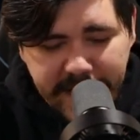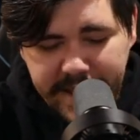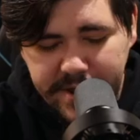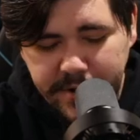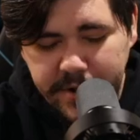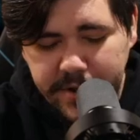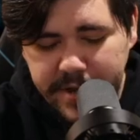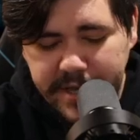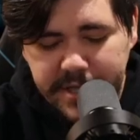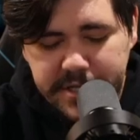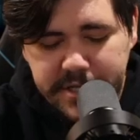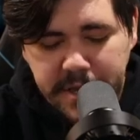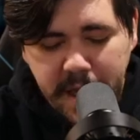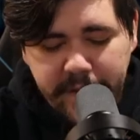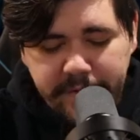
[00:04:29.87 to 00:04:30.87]
your
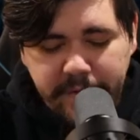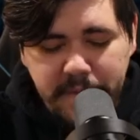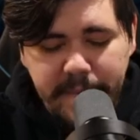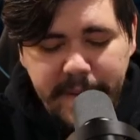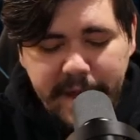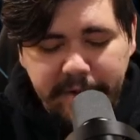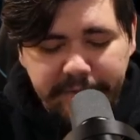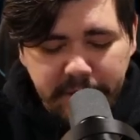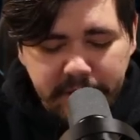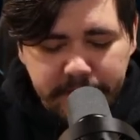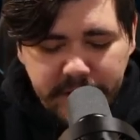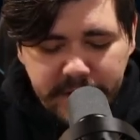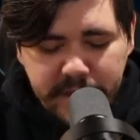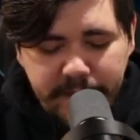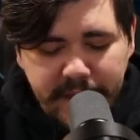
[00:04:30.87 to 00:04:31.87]
cookies from the battlefield and
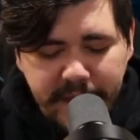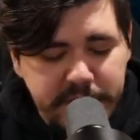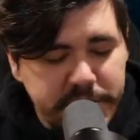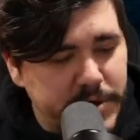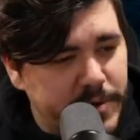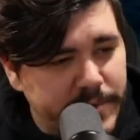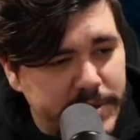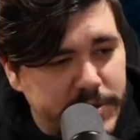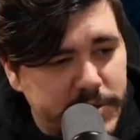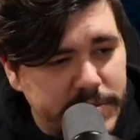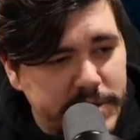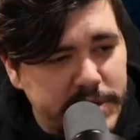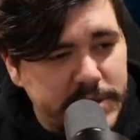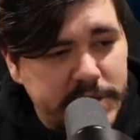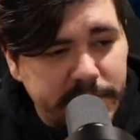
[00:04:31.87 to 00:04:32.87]
putting them into your
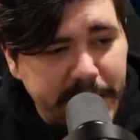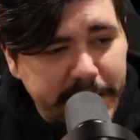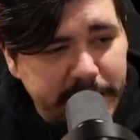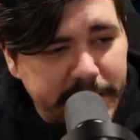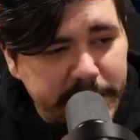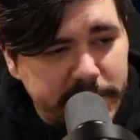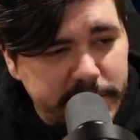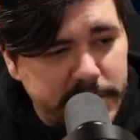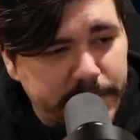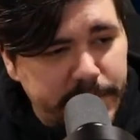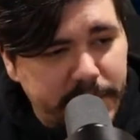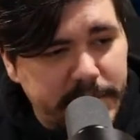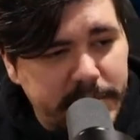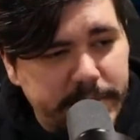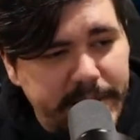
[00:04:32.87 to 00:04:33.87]
resources directly, into your
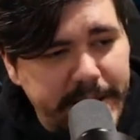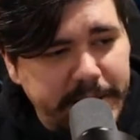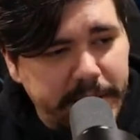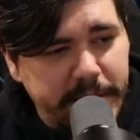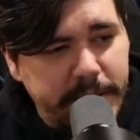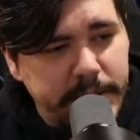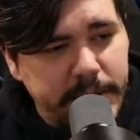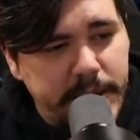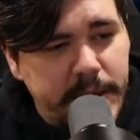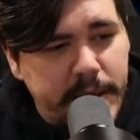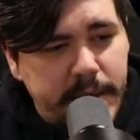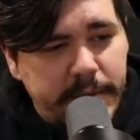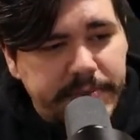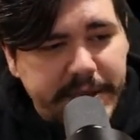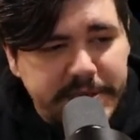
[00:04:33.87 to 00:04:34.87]
support directly.
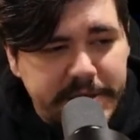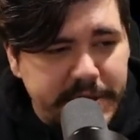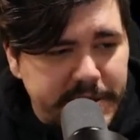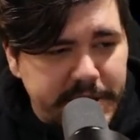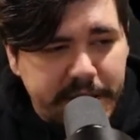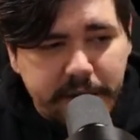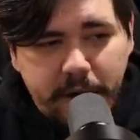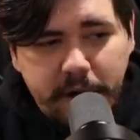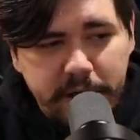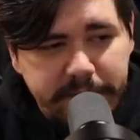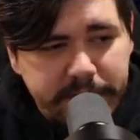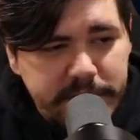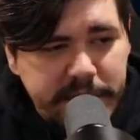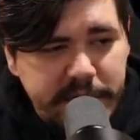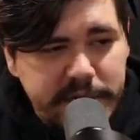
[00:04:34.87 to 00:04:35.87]
That's going to take all of
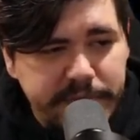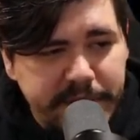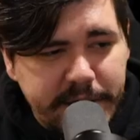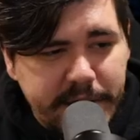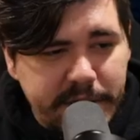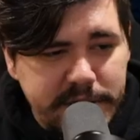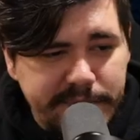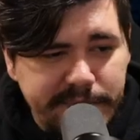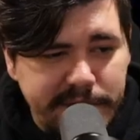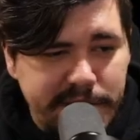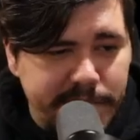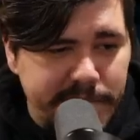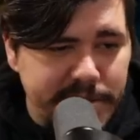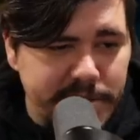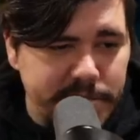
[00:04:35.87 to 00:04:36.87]
those HP cards and put
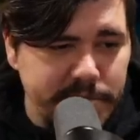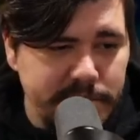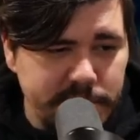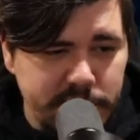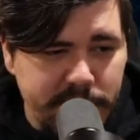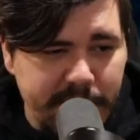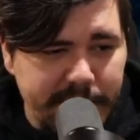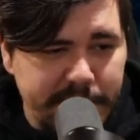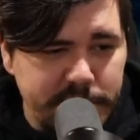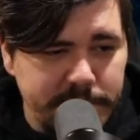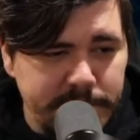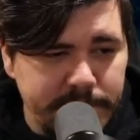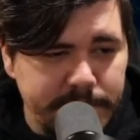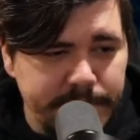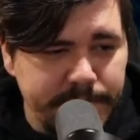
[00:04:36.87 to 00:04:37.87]
them into the trash.
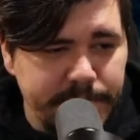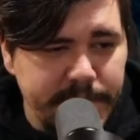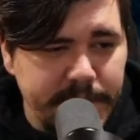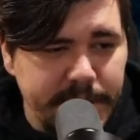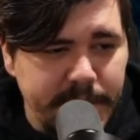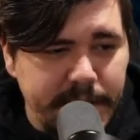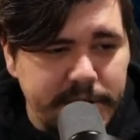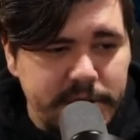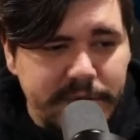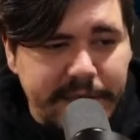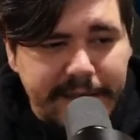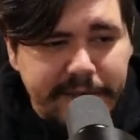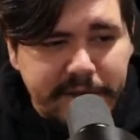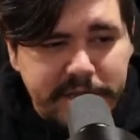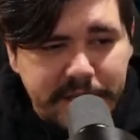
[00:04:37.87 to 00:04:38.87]
So
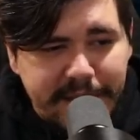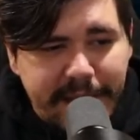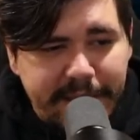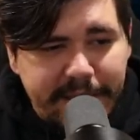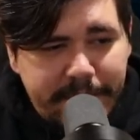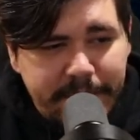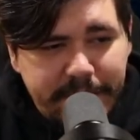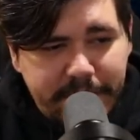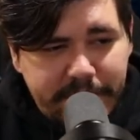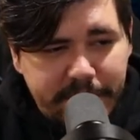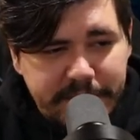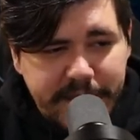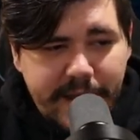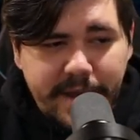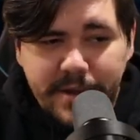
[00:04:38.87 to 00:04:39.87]
that looks a lot like milling your
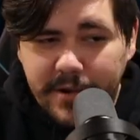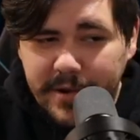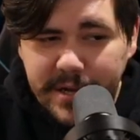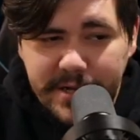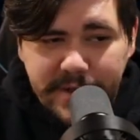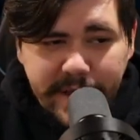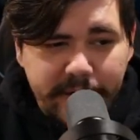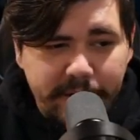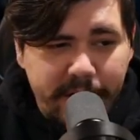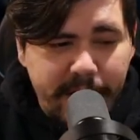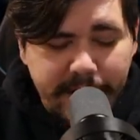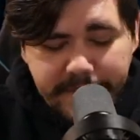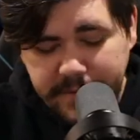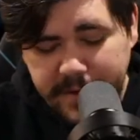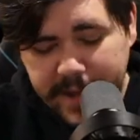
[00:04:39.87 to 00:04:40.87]
deck. You're going to do that a
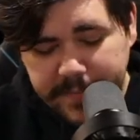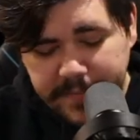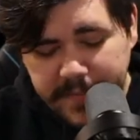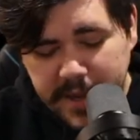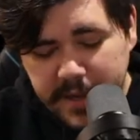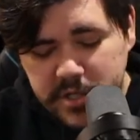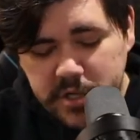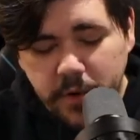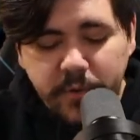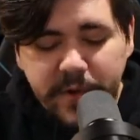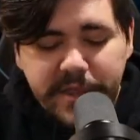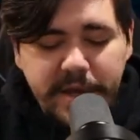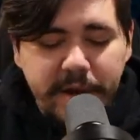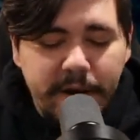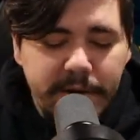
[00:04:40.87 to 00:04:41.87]
lot, right? So with
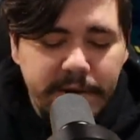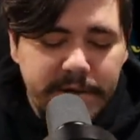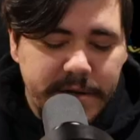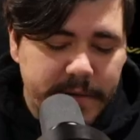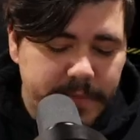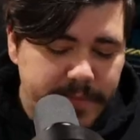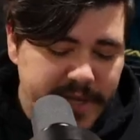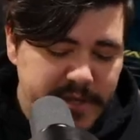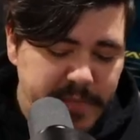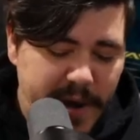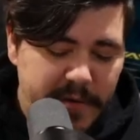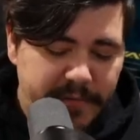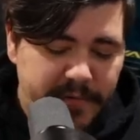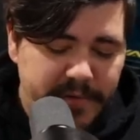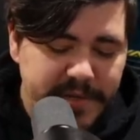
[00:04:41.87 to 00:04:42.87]
a card as
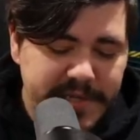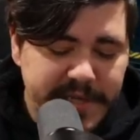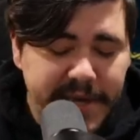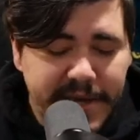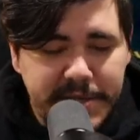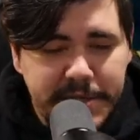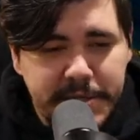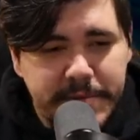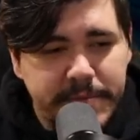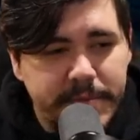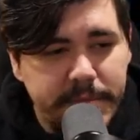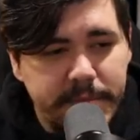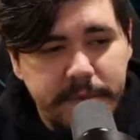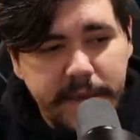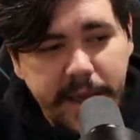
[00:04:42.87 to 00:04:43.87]
powerful as this,
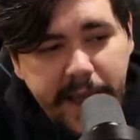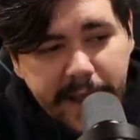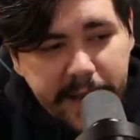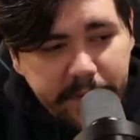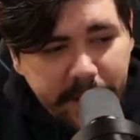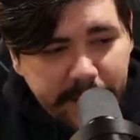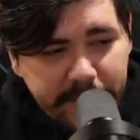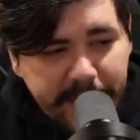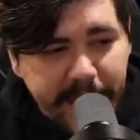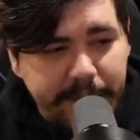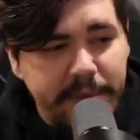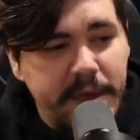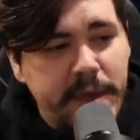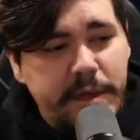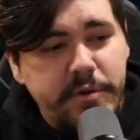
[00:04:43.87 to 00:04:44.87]
anywhere in the game,
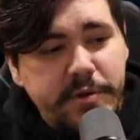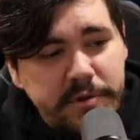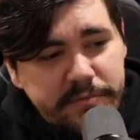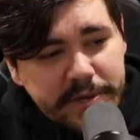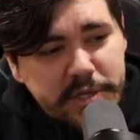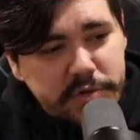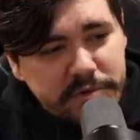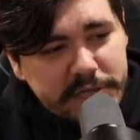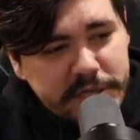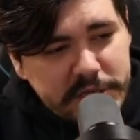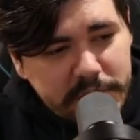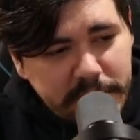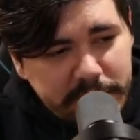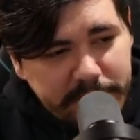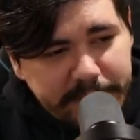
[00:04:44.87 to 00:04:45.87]
you can resource this
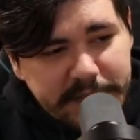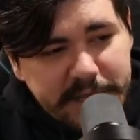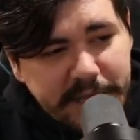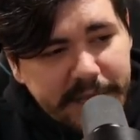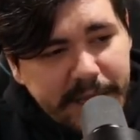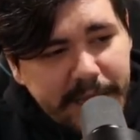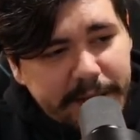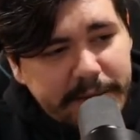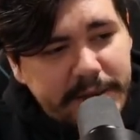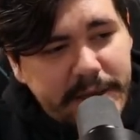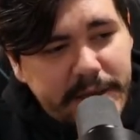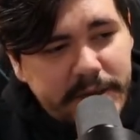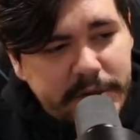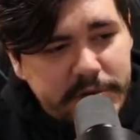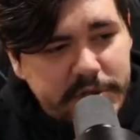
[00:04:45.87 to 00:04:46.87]
early because, again,
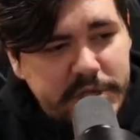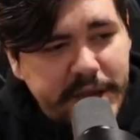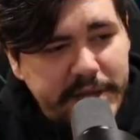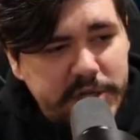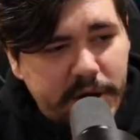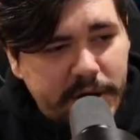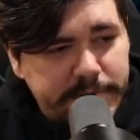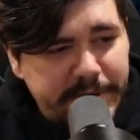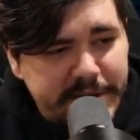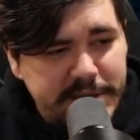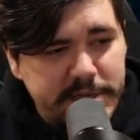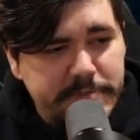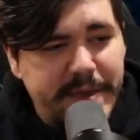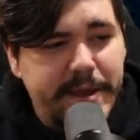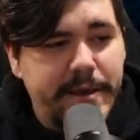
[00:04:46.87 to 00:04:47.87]
your stage card picks
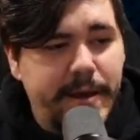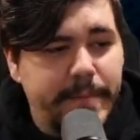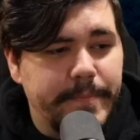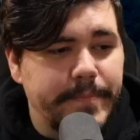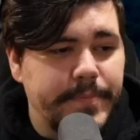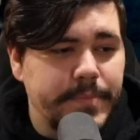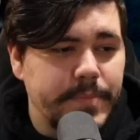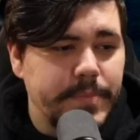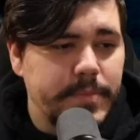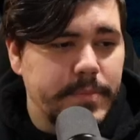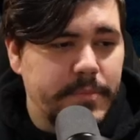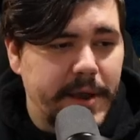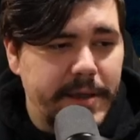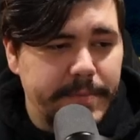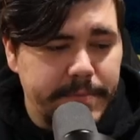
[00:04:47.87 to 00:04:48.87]
this back up,
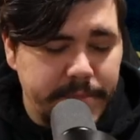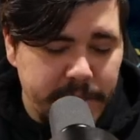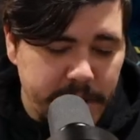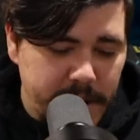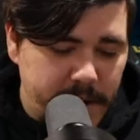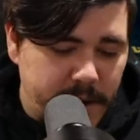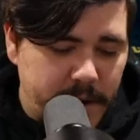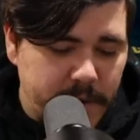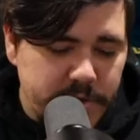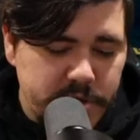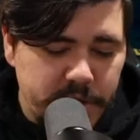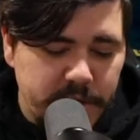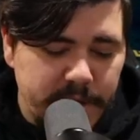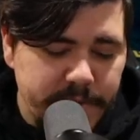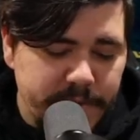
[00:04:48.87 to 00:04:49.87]
right? So
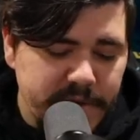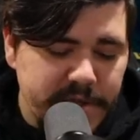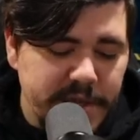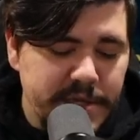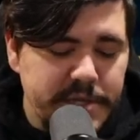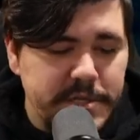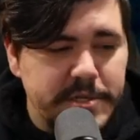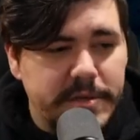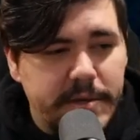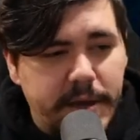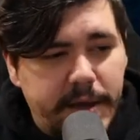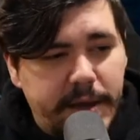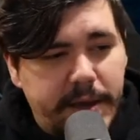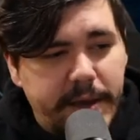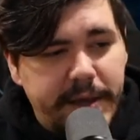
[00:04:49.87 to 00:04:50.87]
you can put this
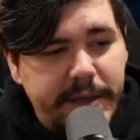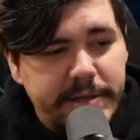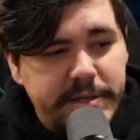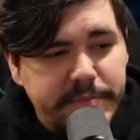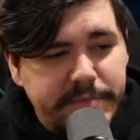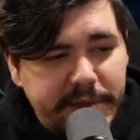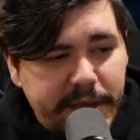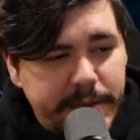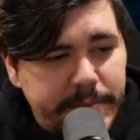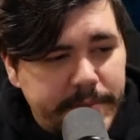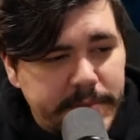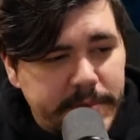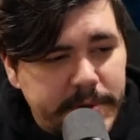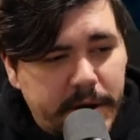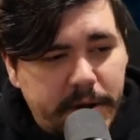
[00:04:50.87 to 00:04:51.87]
into play,
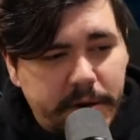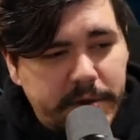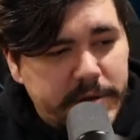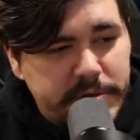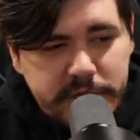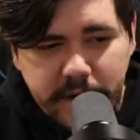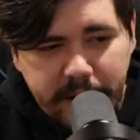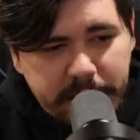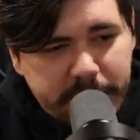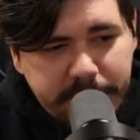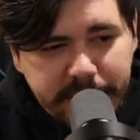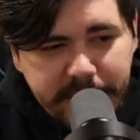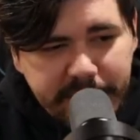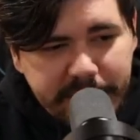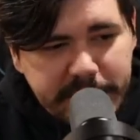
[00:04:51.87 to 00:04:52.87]
or you can
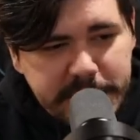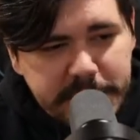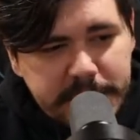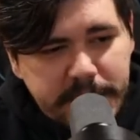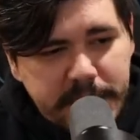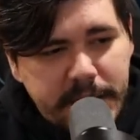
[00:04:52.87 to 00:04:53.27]
play this,